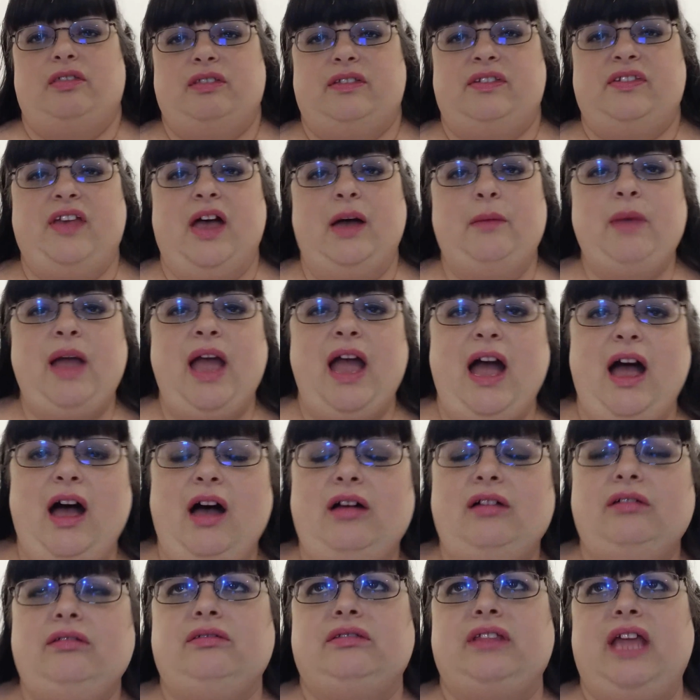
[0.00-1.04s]

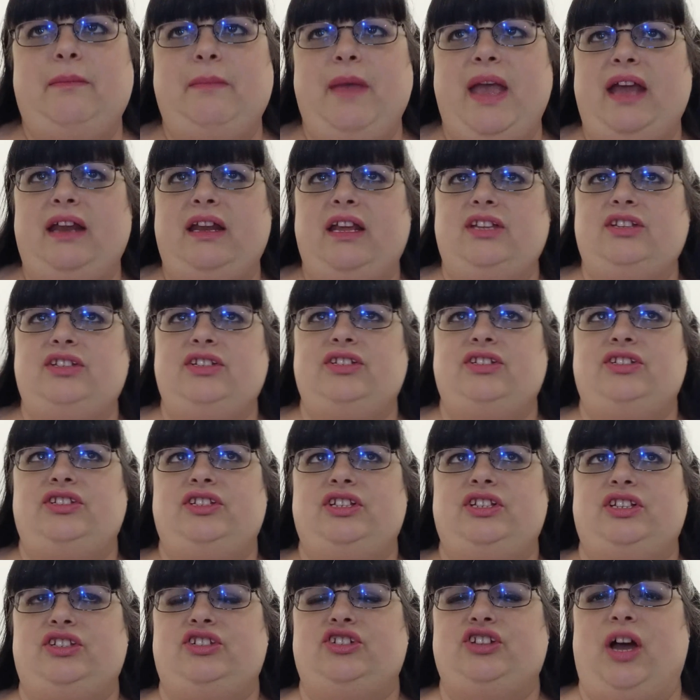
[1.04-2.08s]
Somehow they managed
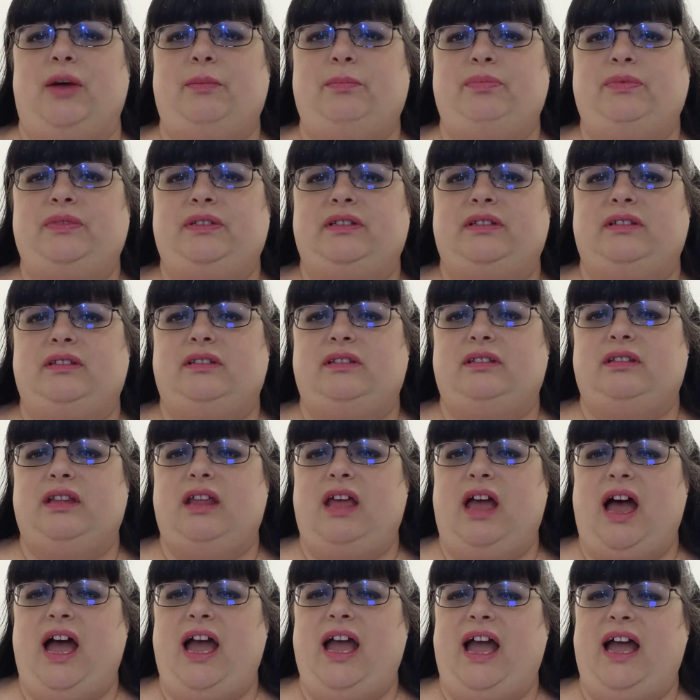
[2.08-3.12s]
to jump.
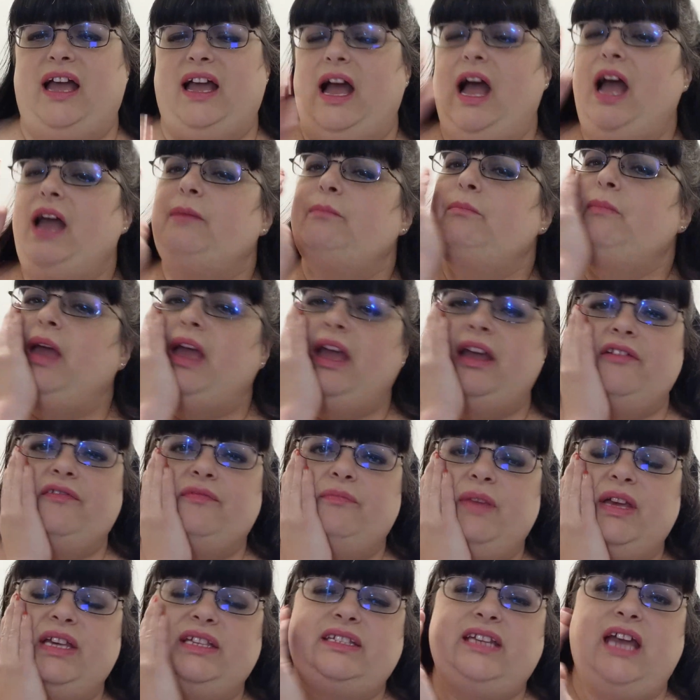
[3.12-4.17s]
I may have
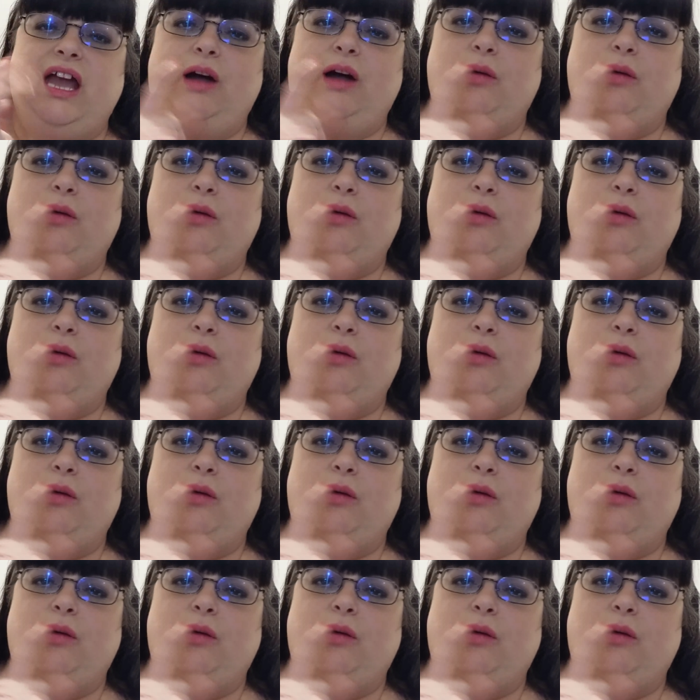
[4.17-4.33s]
missed